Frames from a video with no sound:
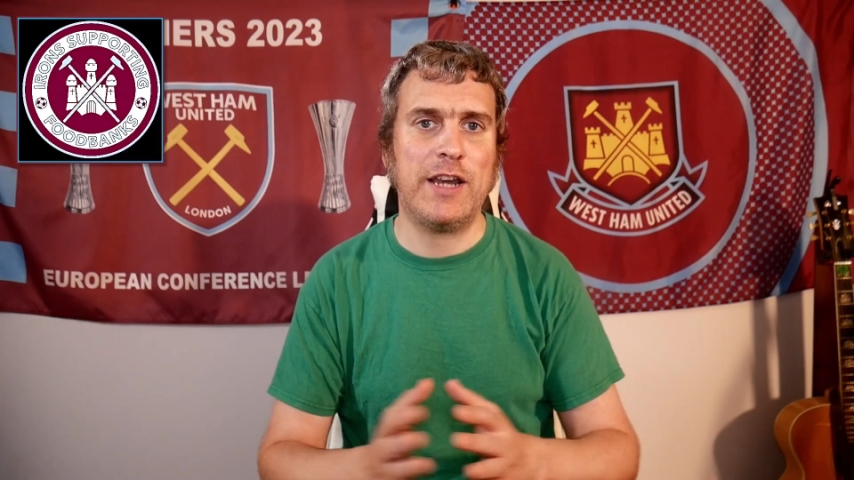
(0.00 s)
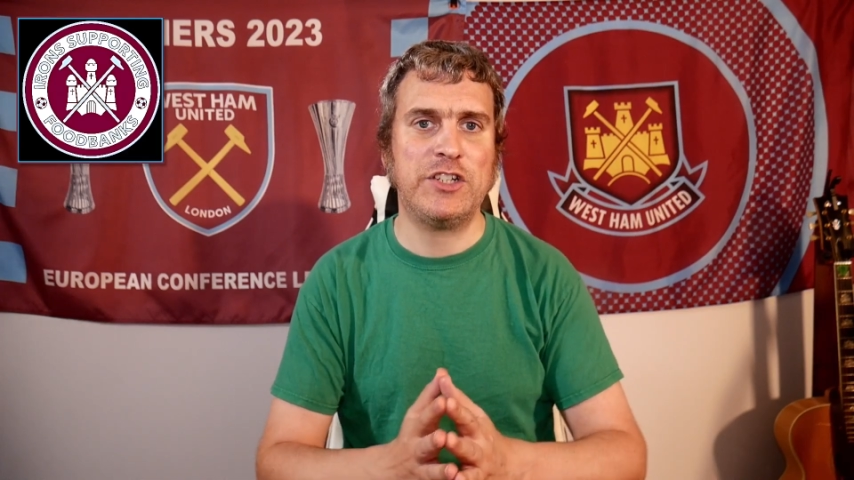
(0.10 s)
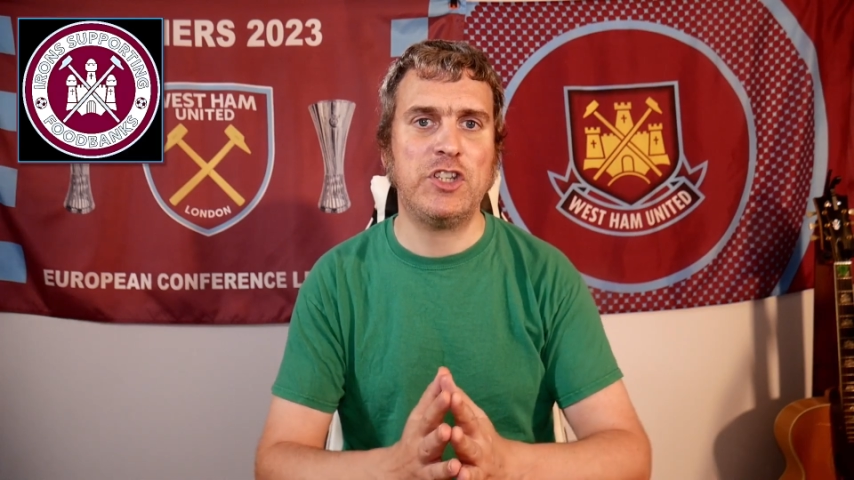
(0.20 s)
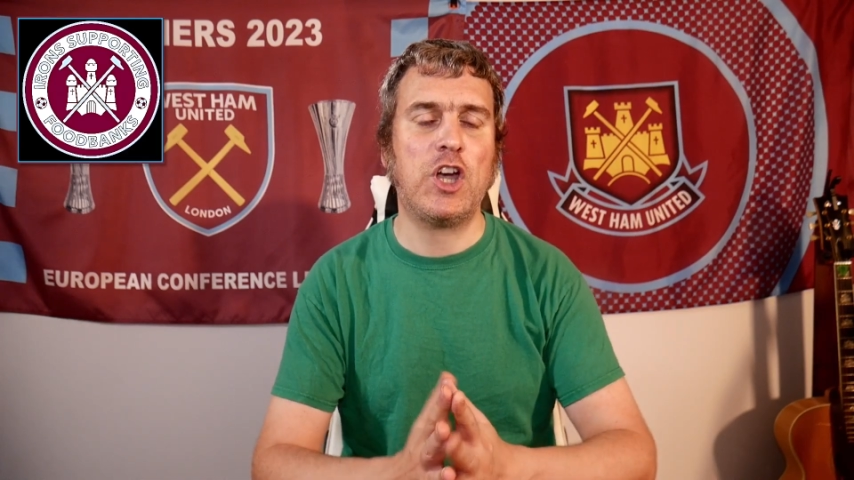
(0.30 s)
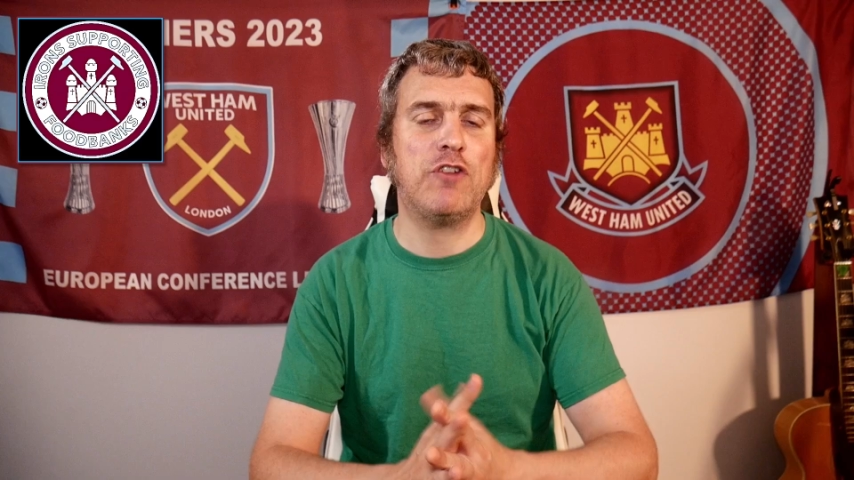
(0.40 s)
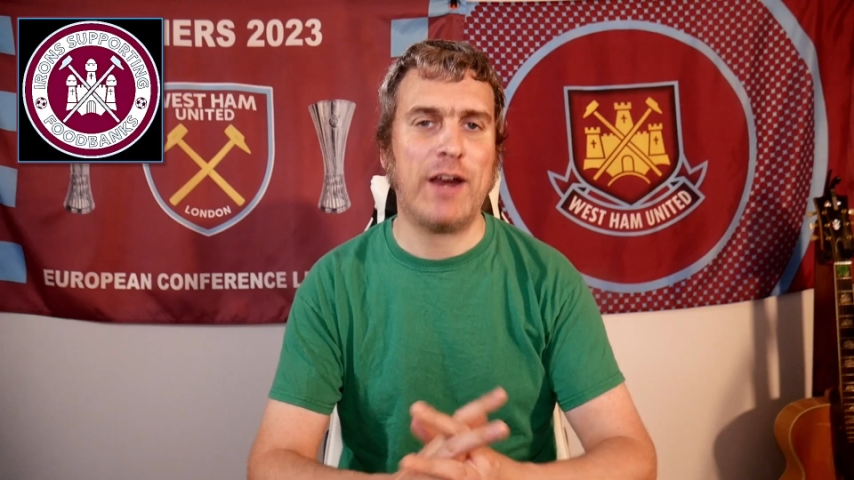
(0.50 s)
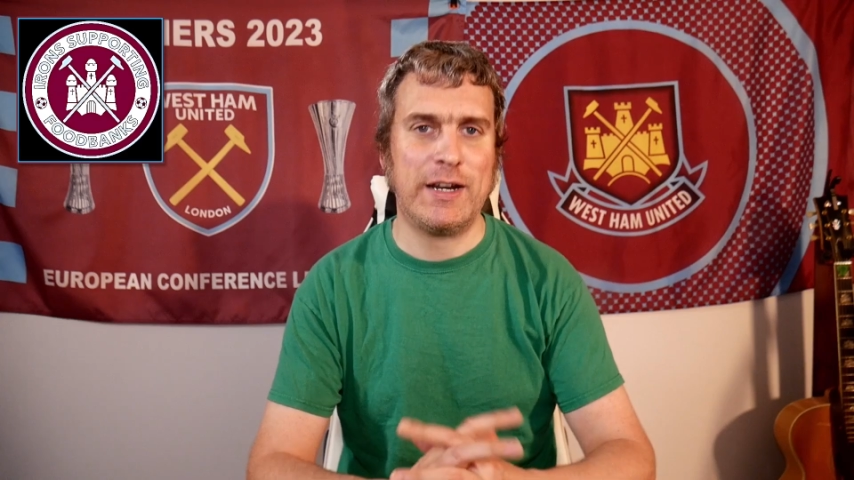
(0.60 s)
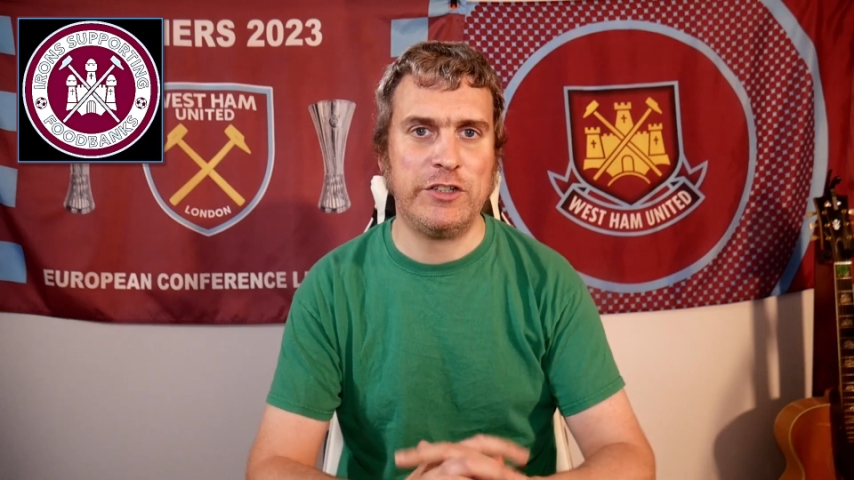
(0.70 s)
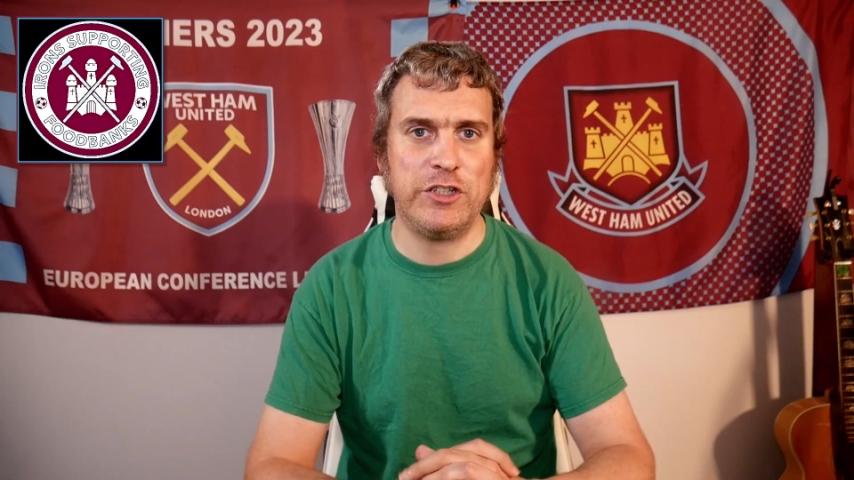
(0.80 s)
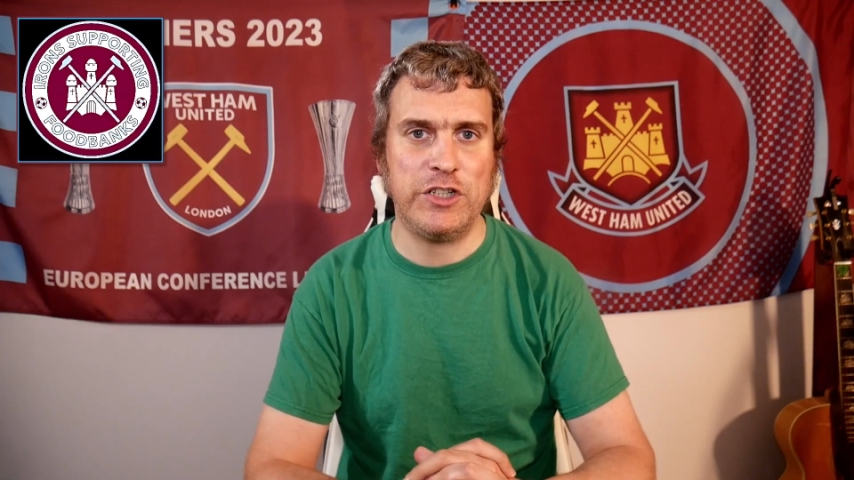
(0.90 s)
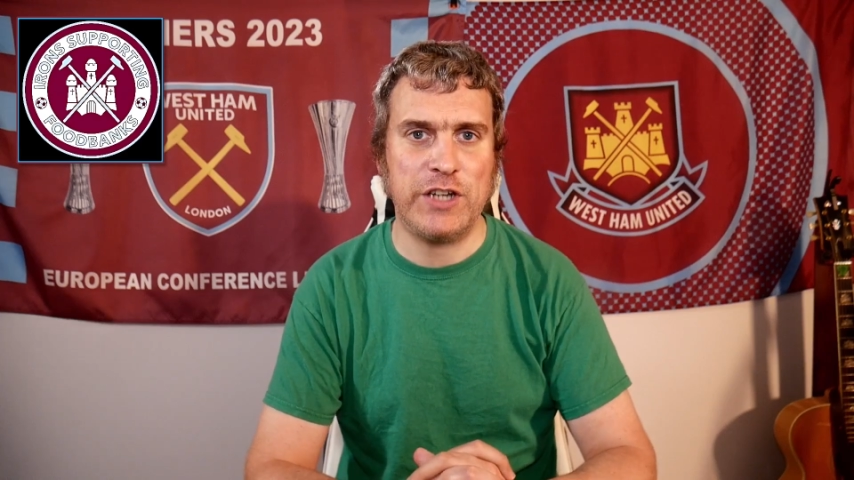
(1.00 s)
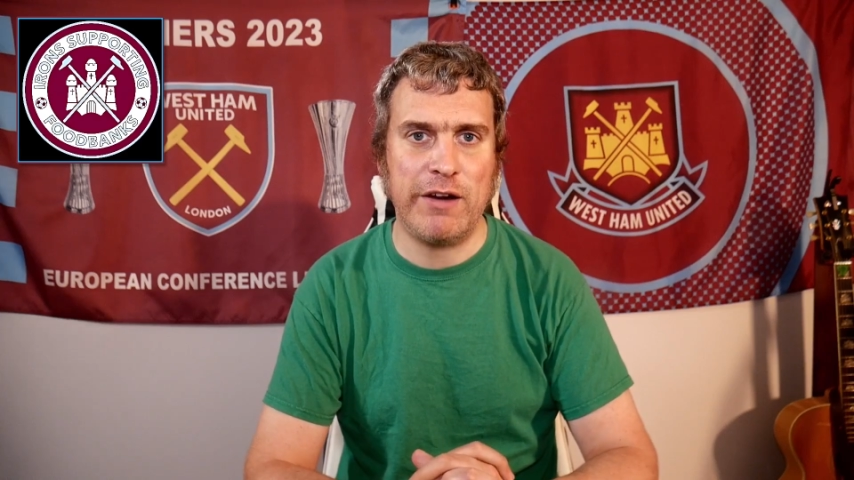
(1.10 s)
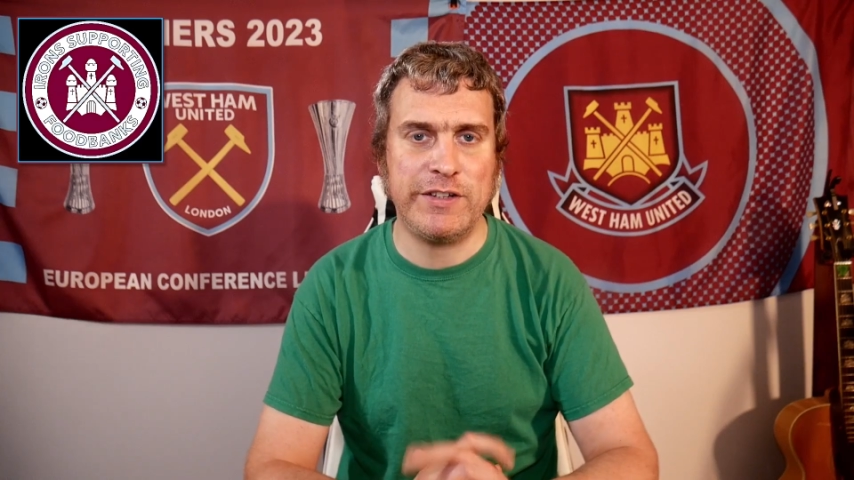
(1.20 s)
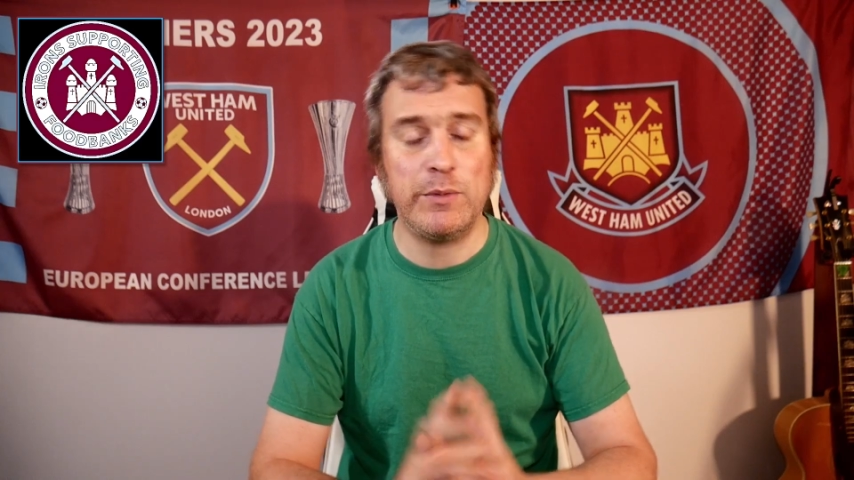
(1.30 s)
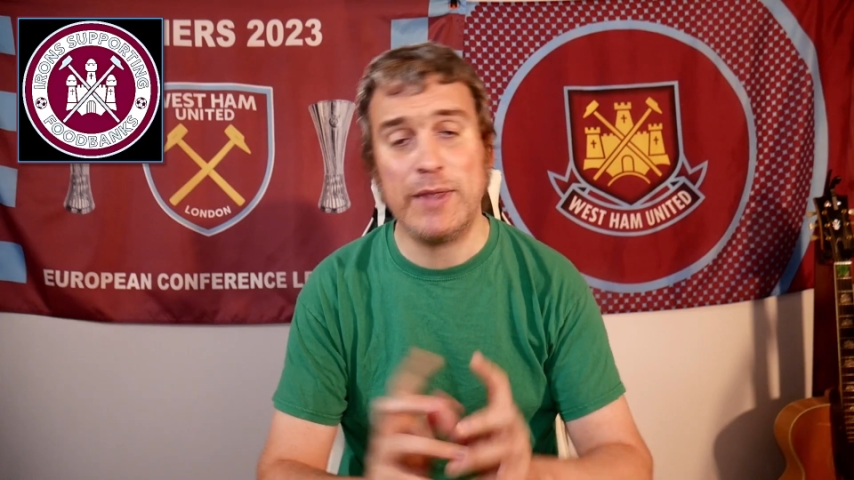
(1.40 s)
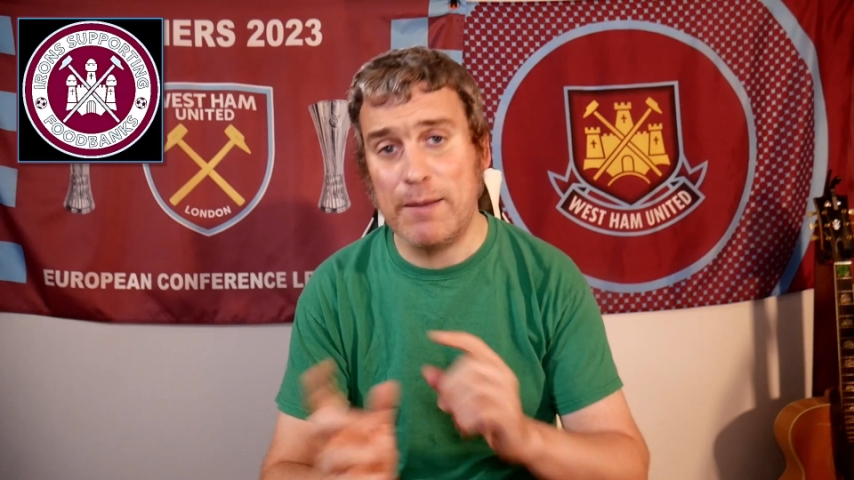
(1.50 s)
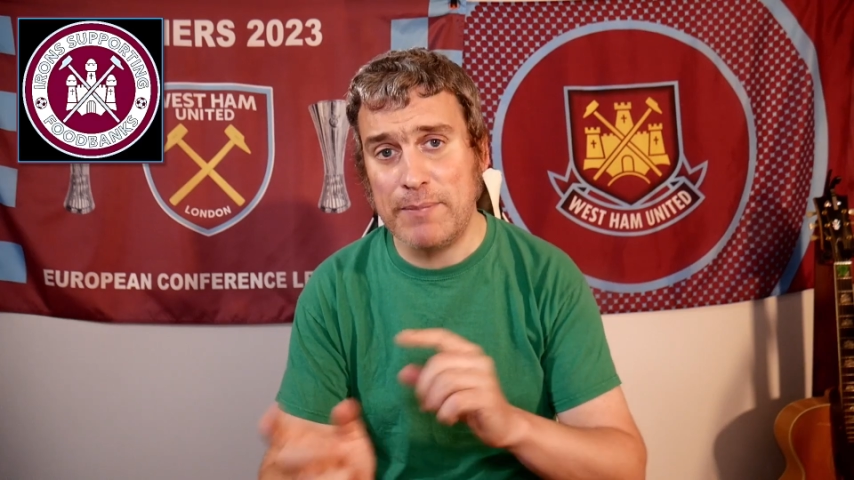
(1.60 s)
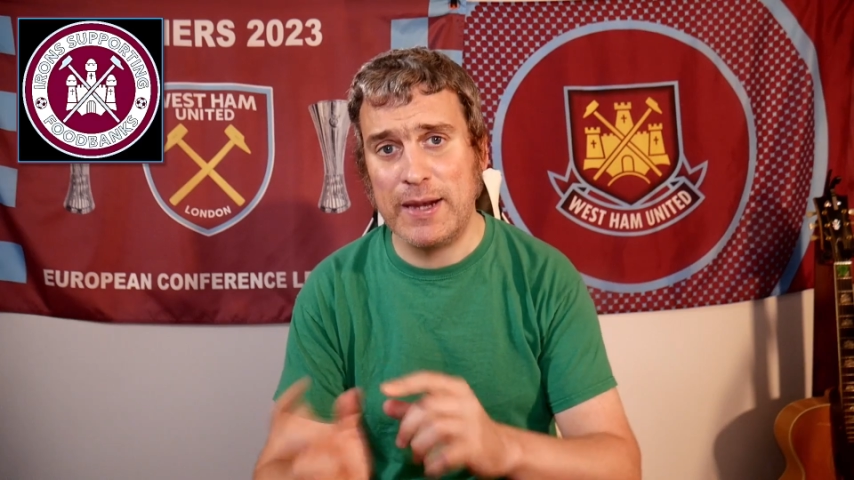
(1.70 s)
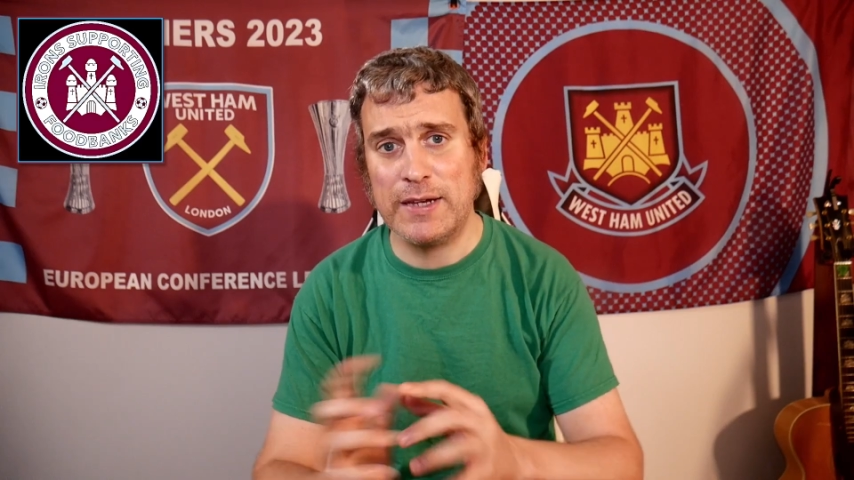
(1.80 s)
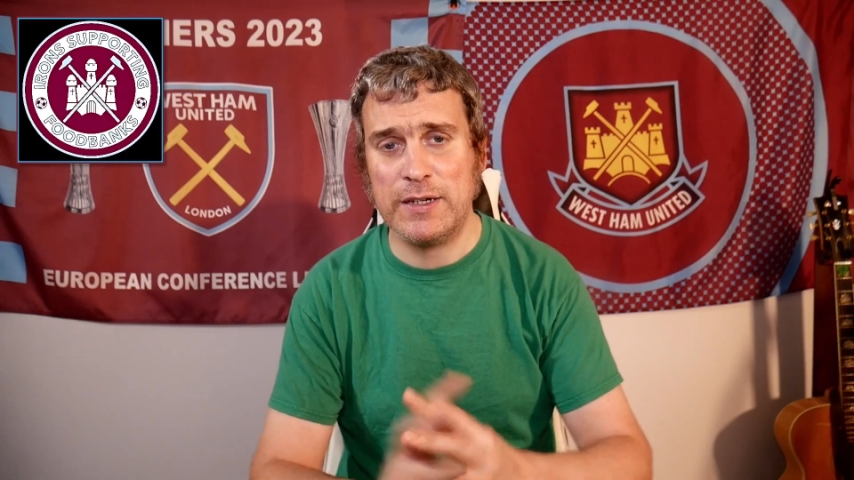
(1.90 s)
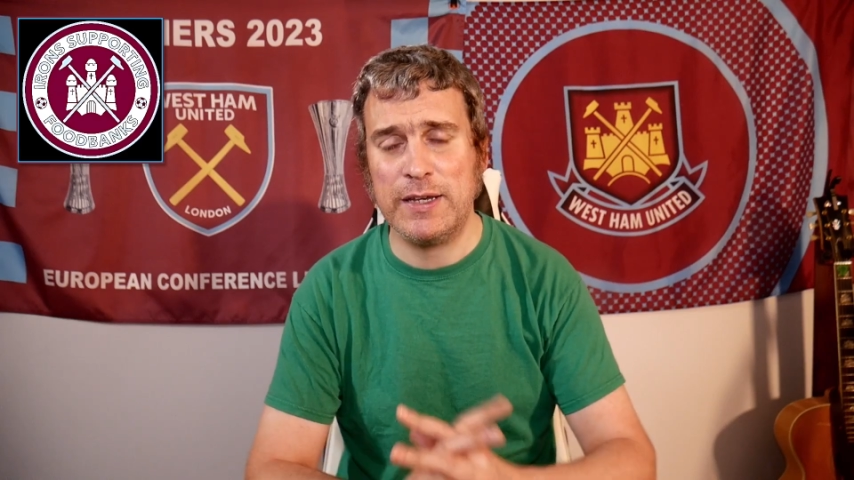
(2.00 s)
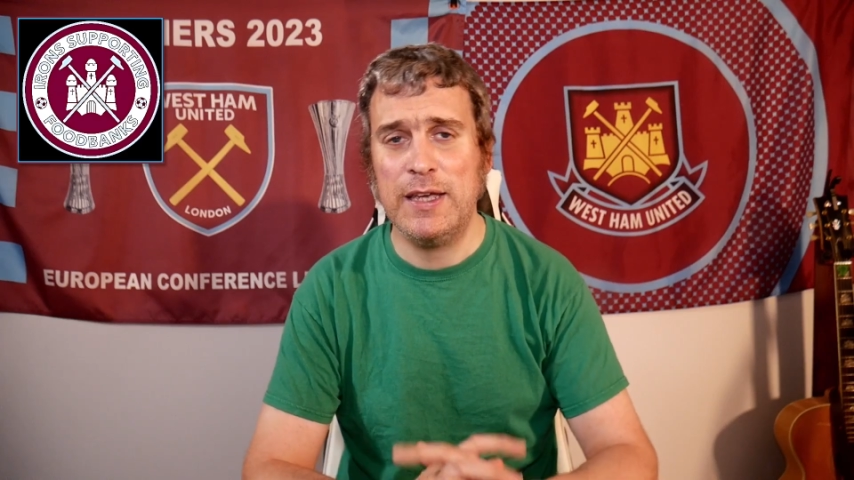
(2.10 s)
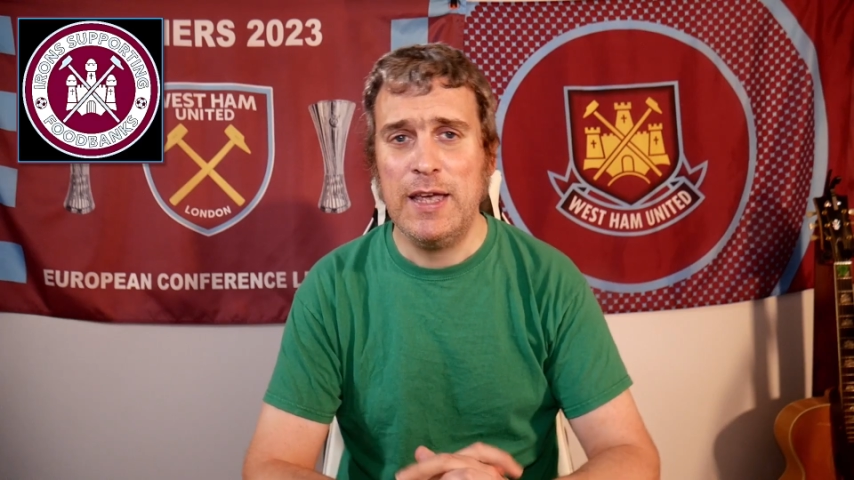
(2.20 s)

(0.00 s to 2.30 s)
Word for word: donation directly to the charity without making a